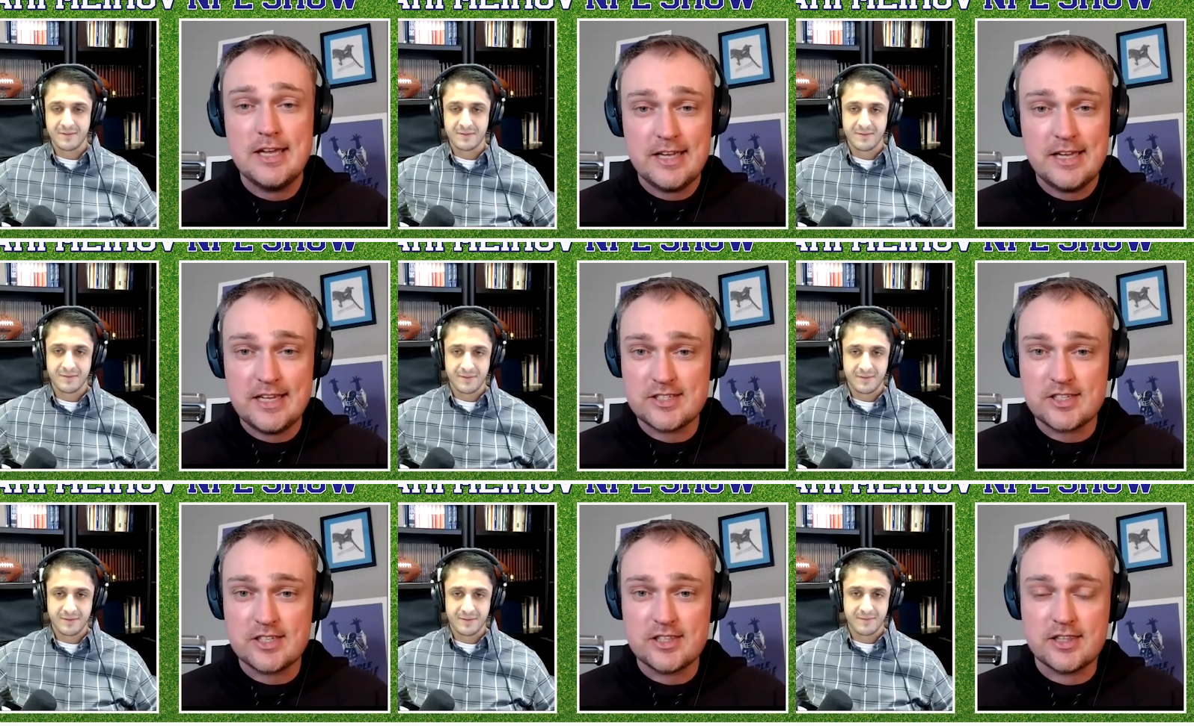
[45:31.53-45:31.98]

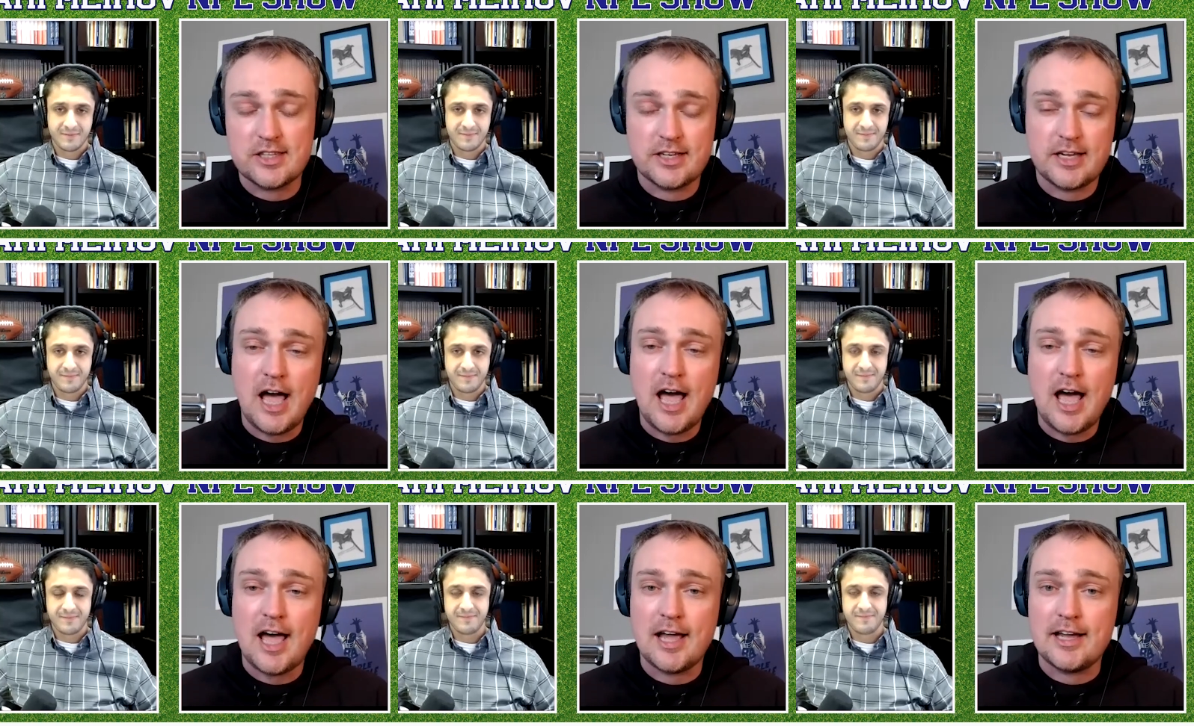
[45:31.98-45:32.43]
Speaker 1: isn't the
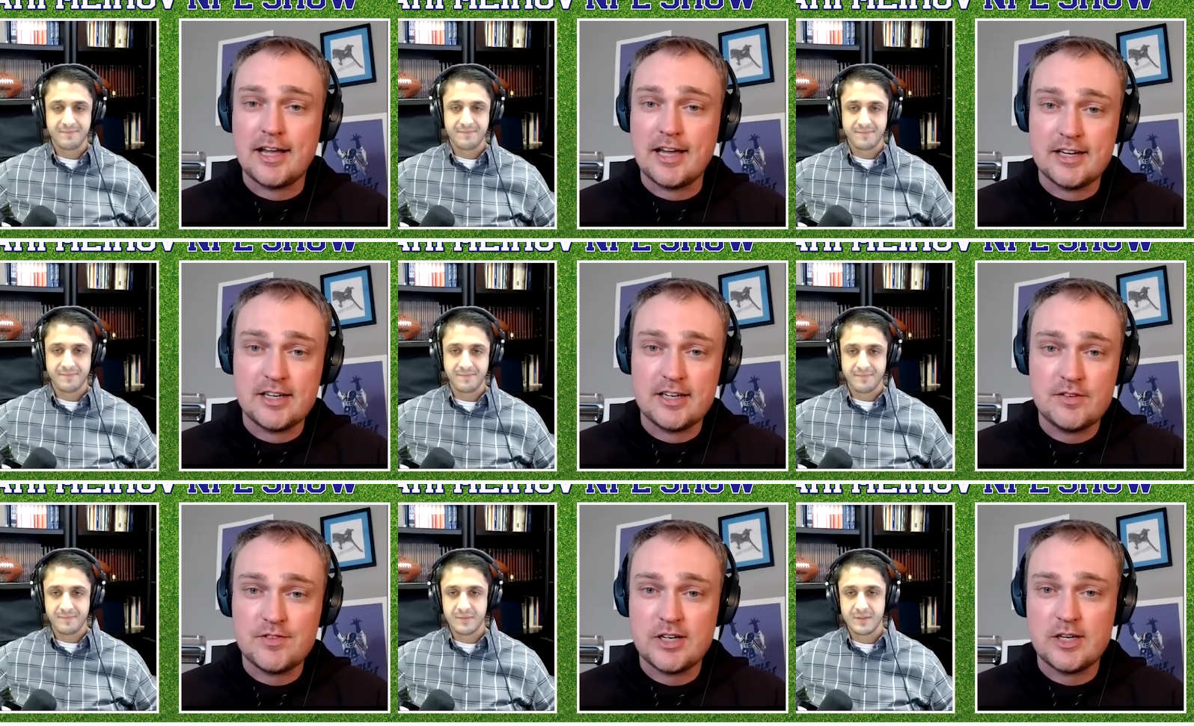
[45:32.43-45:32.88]
guy.
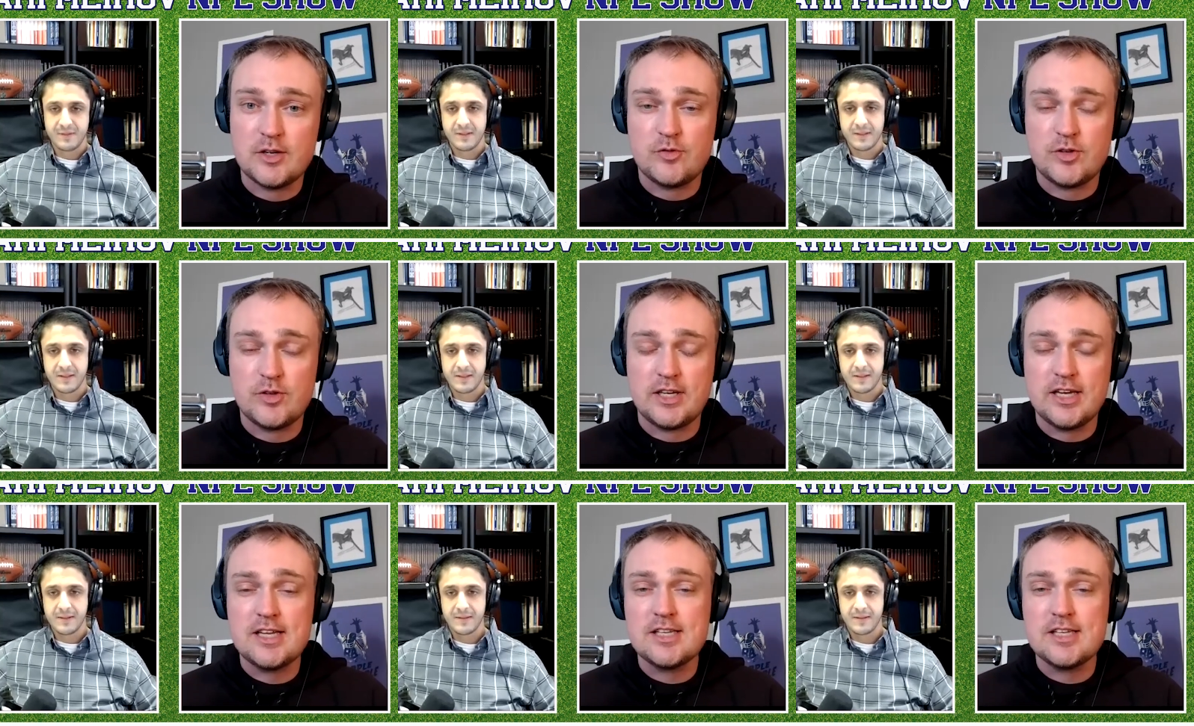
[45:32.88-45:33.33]
And even if
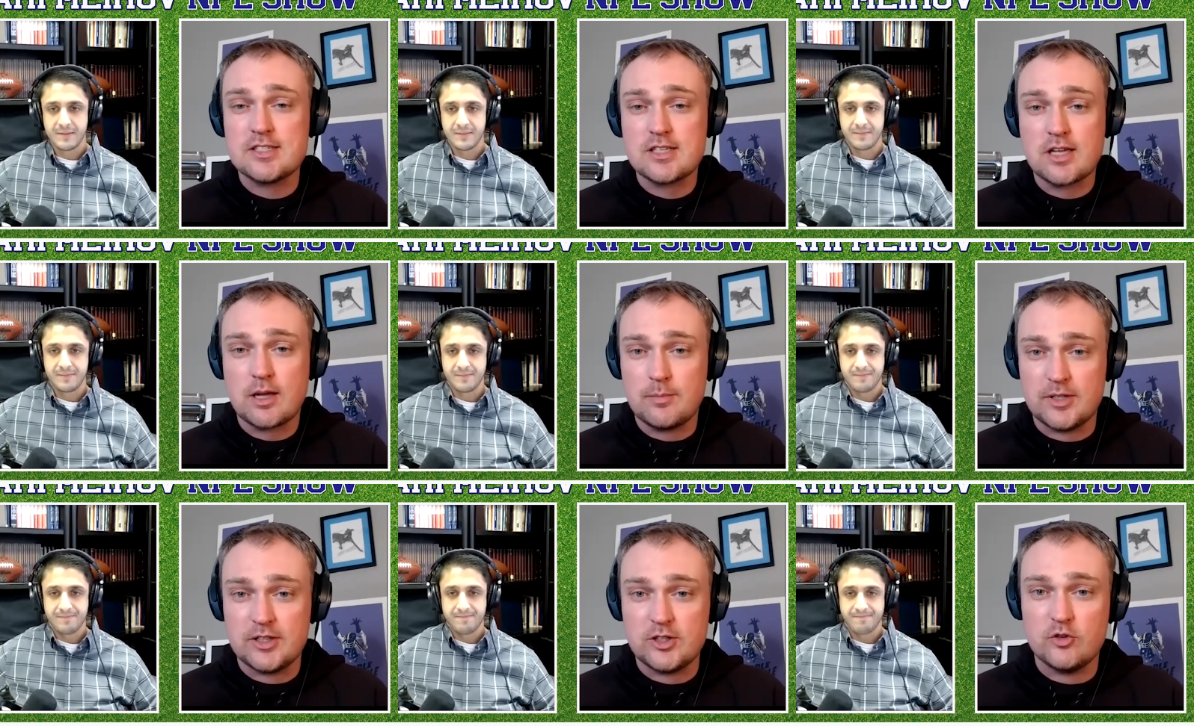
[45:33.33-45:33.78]
he is,
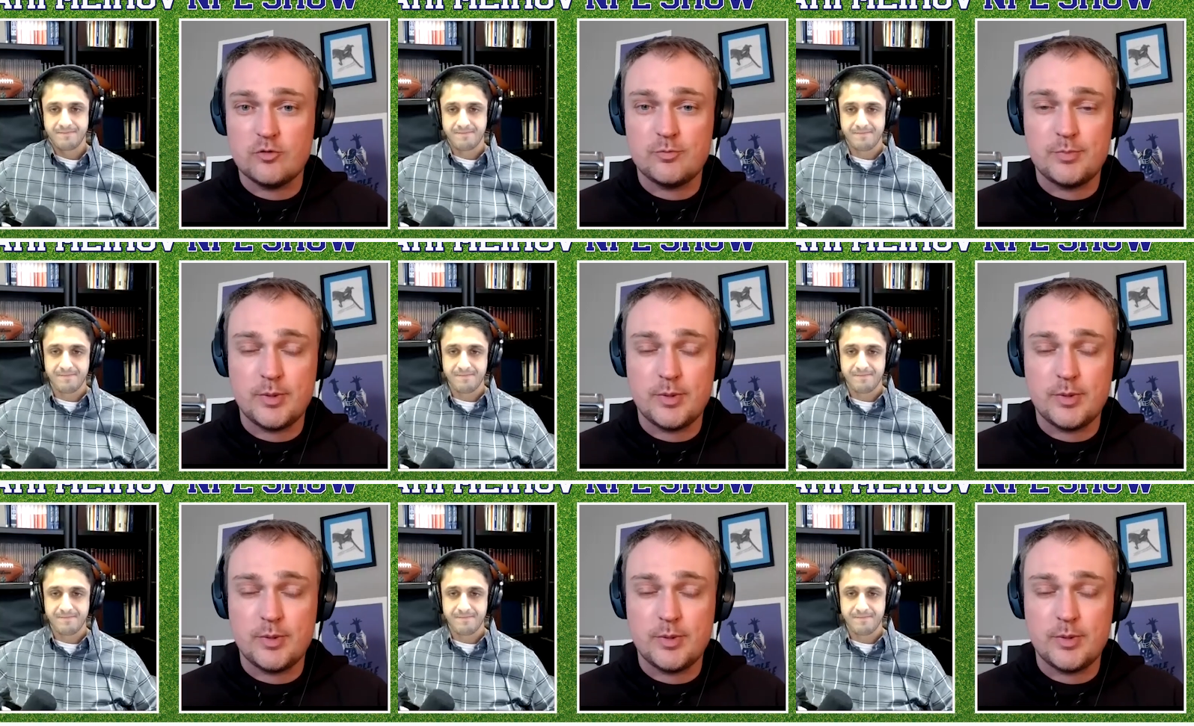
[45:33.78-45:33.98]
I mean, you've